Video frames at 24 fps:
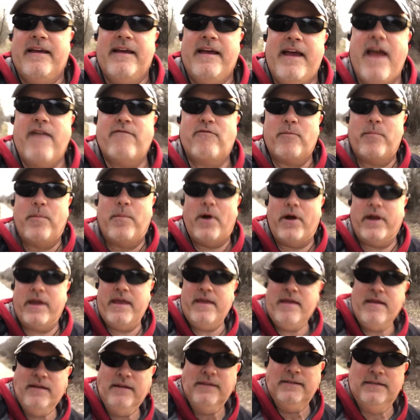Hey
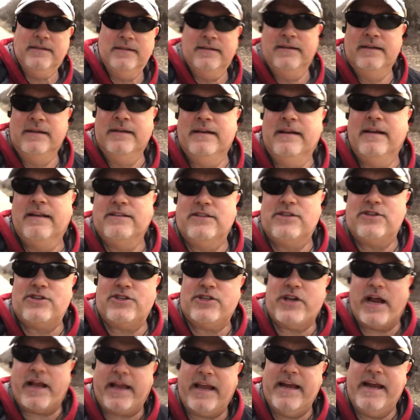everybody, just
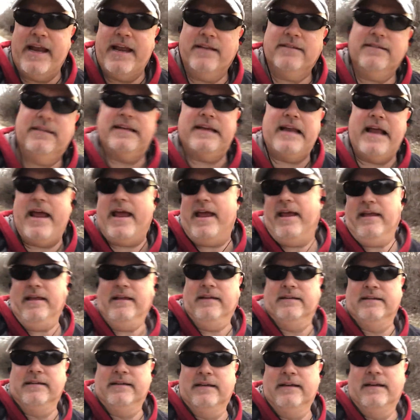checking in today.
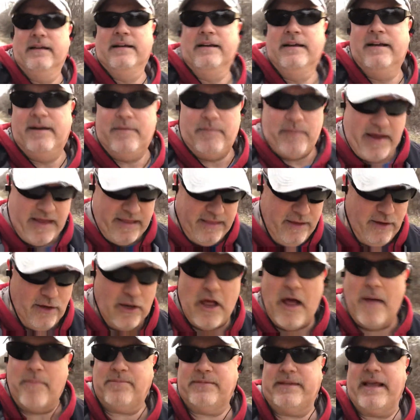My little
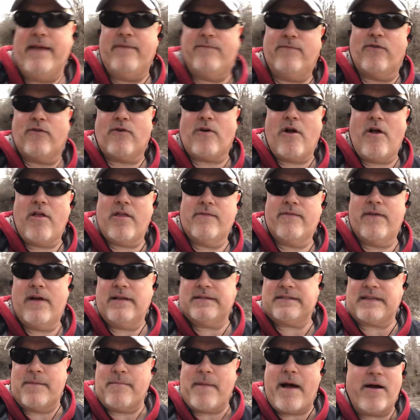update for all of
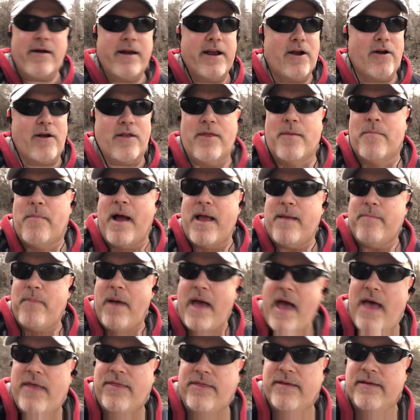us. I'm out here on the bike
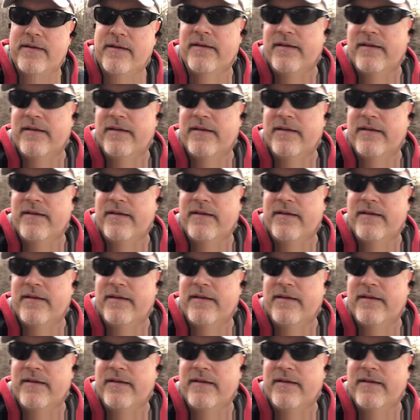path,